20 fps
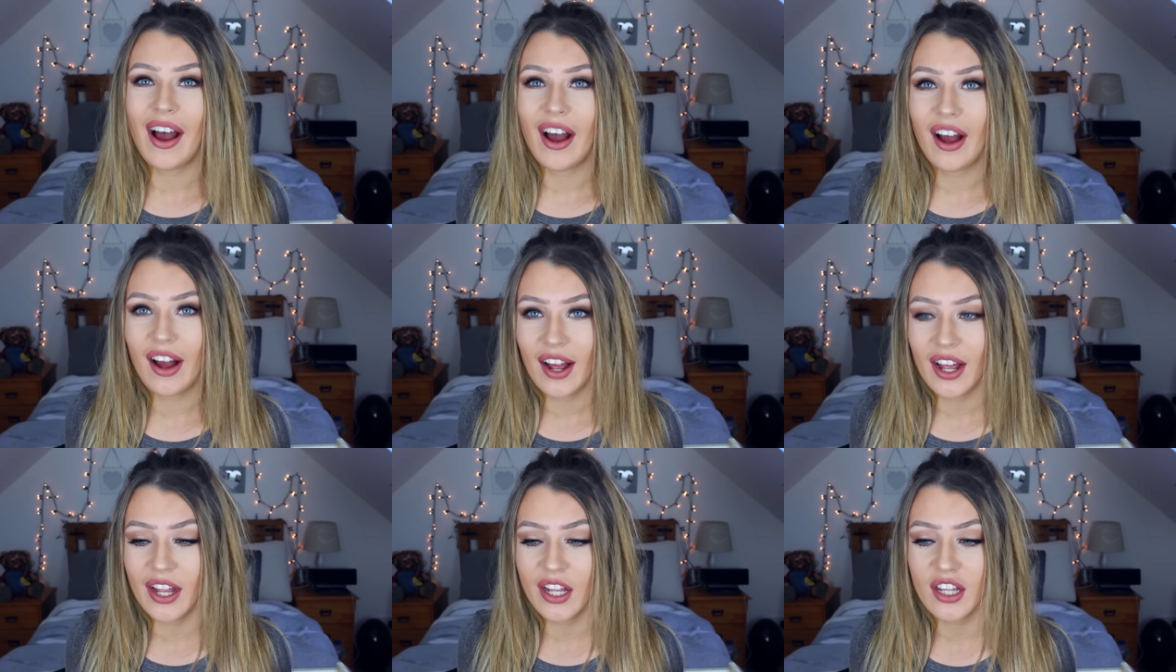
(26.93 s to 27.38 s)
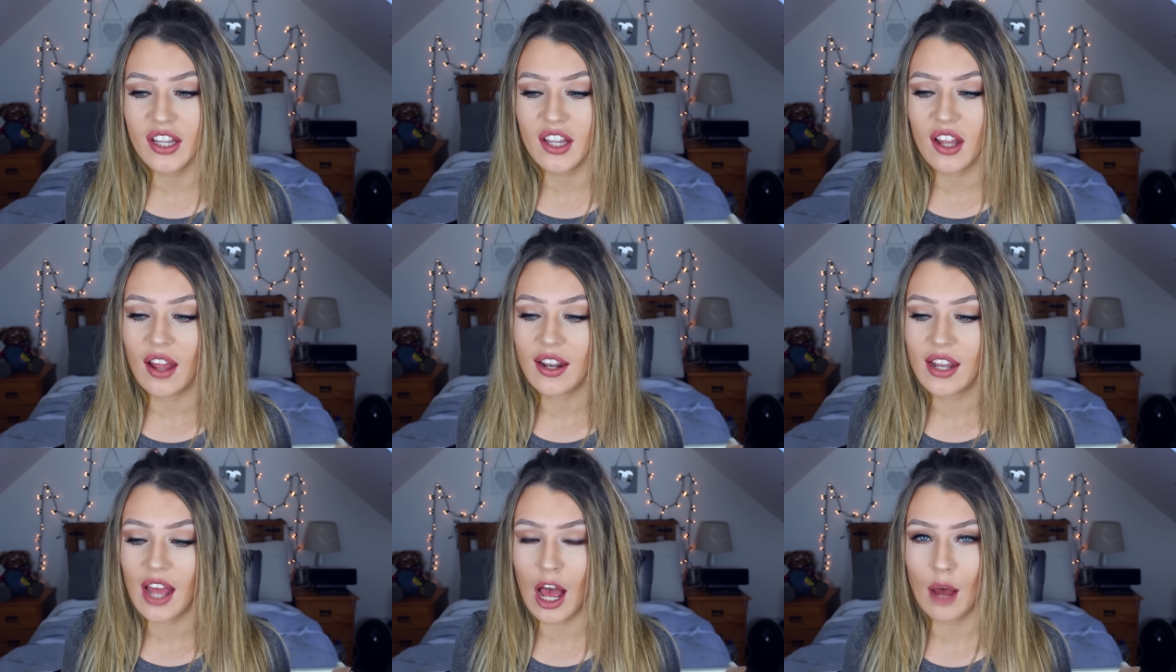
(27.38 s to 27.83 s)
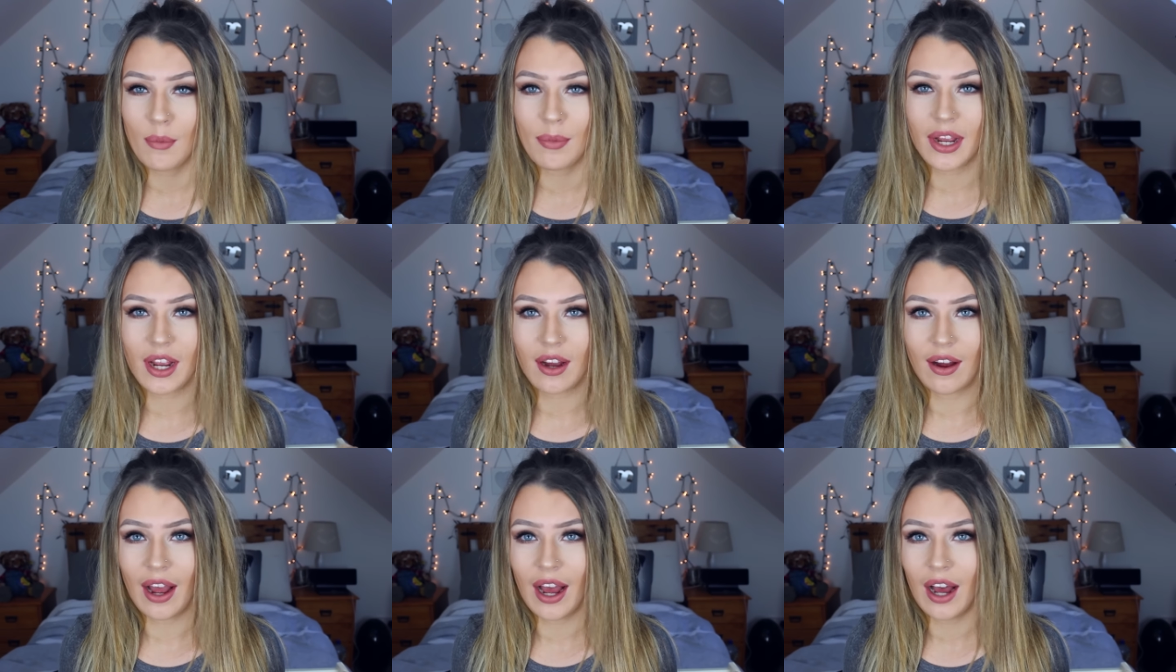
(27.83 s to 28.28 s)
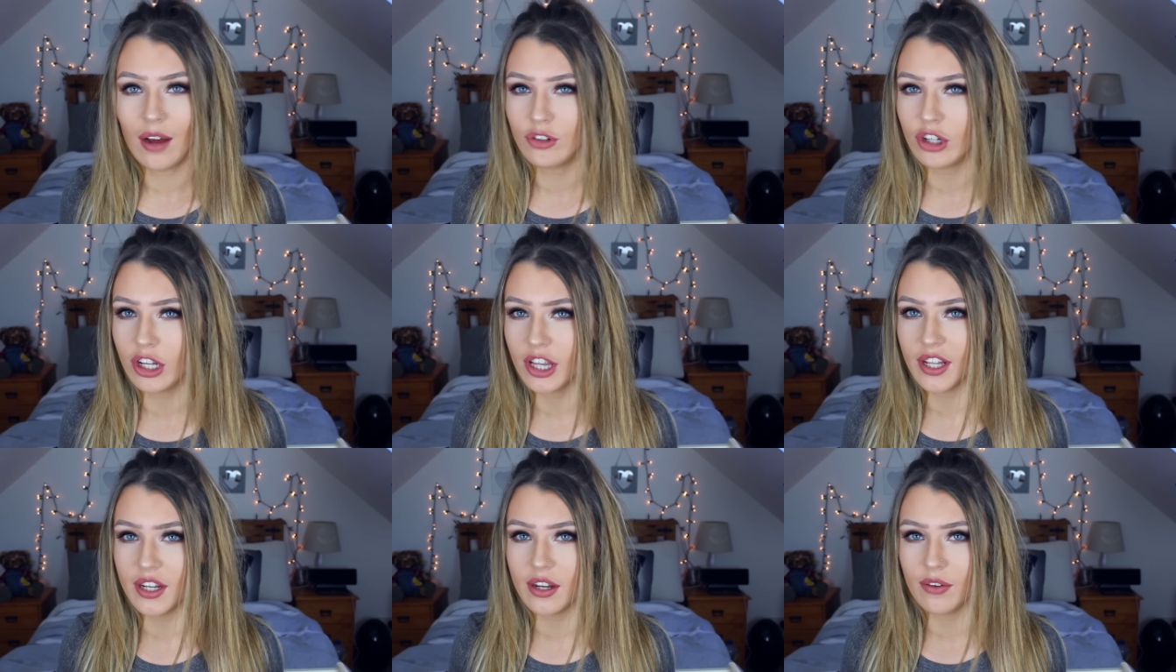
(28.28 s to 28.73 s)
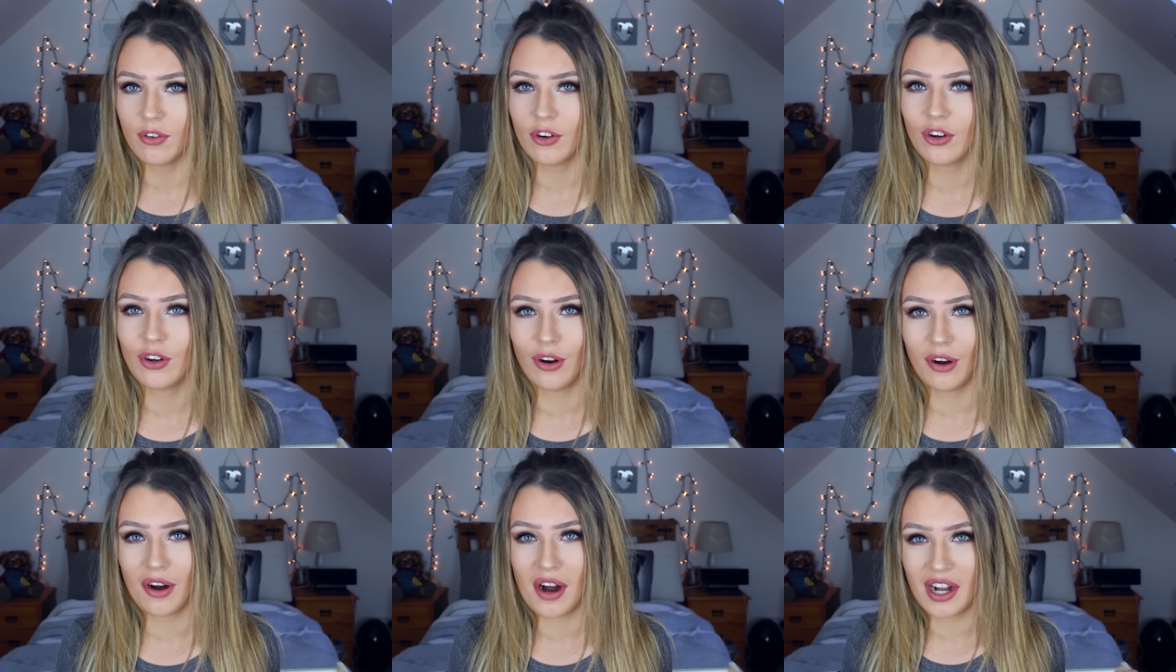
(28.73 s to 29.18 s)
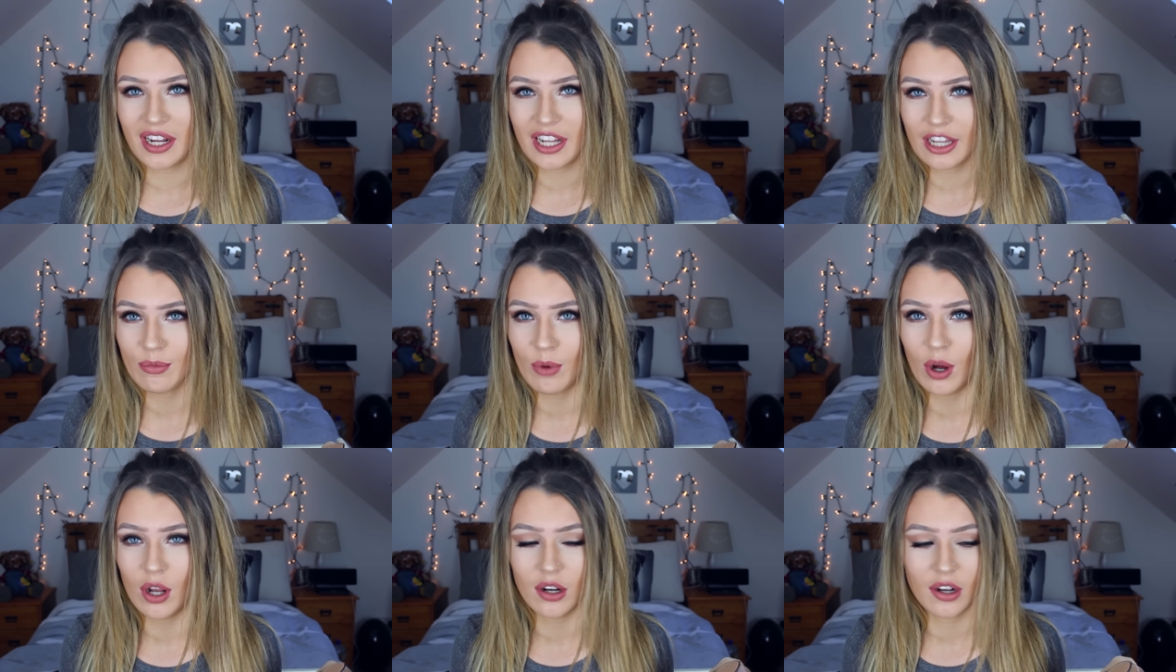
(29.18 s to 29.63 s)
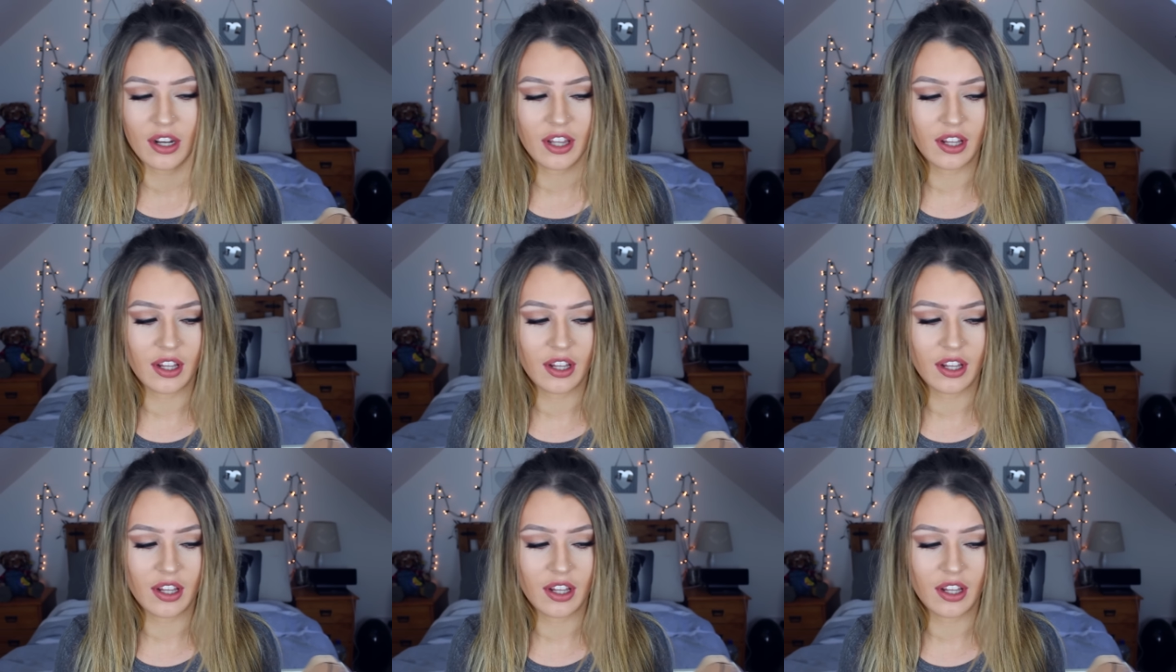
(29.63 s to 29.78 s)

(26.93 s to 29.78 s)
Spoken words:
as the handbag I have, just a different colour and a smaller